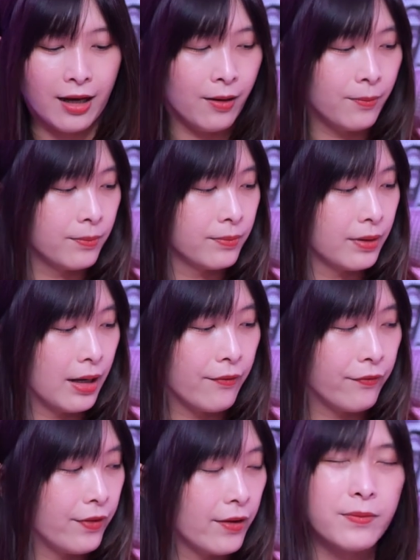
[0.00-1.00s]

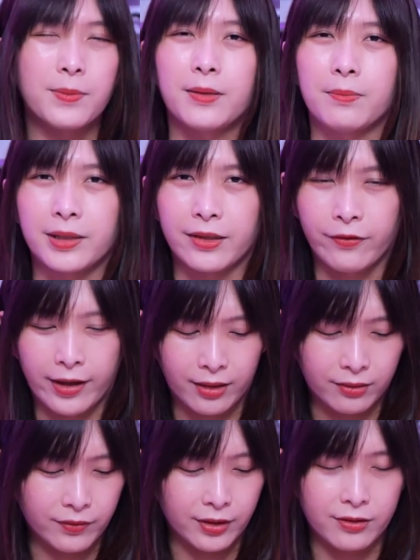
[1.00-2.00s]
I've never been a big
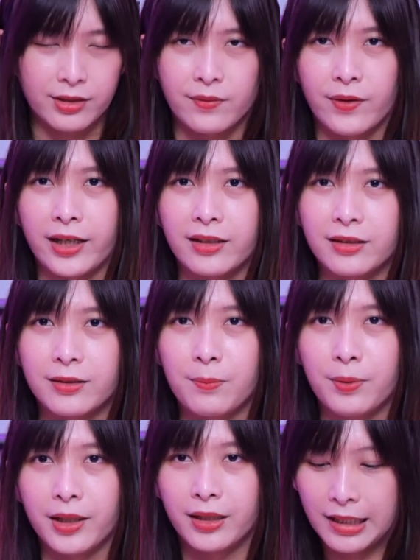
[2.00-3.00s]
fan of the Kriss Vector,
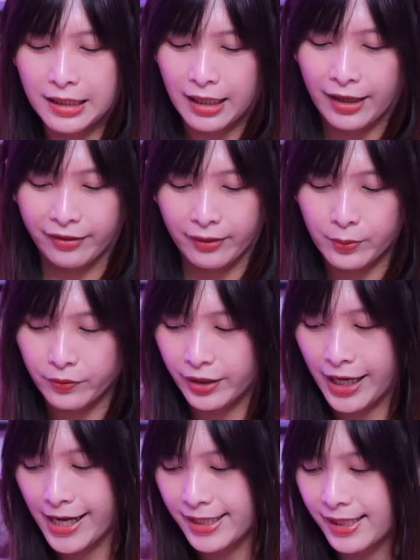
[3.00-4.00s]
but I think with
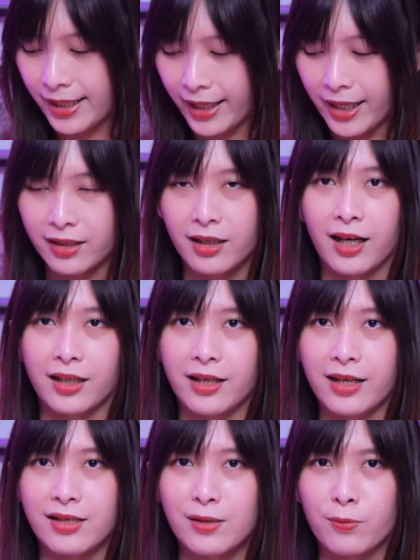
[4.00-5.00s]
the Acetech Handguard
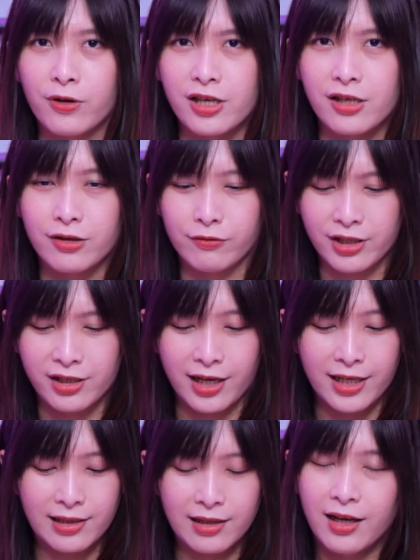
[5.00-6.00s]
and Suppressor
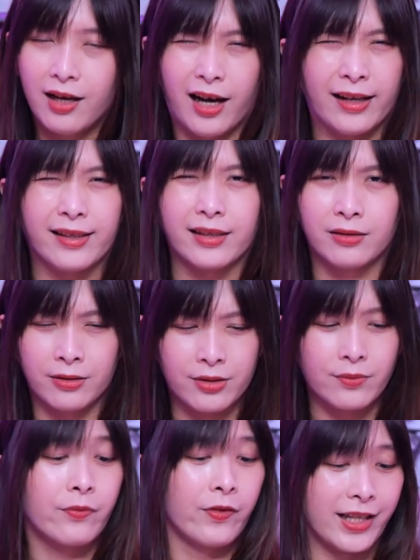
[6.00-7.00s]
recess, I think it
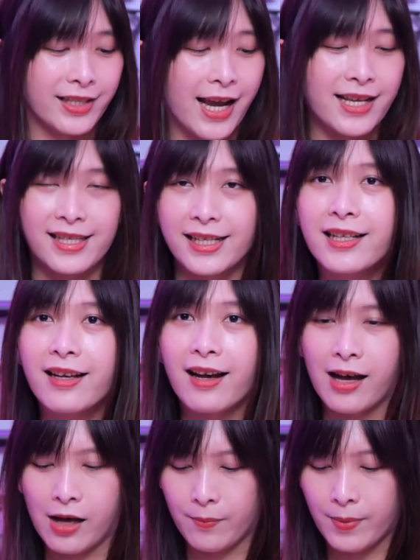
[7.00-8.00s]
looks fantastic,
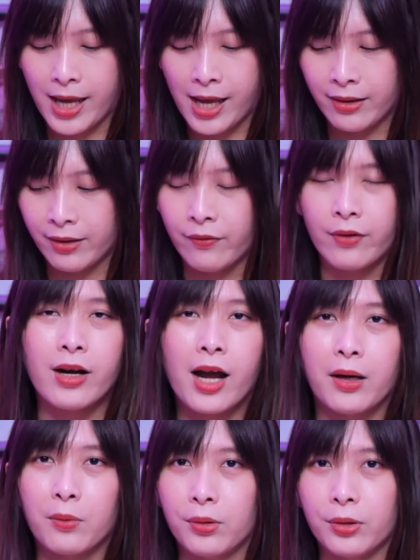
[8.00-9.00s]
and they're very
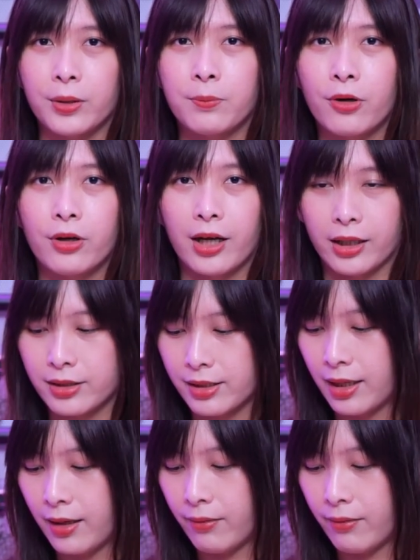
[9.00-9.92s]
high quality products.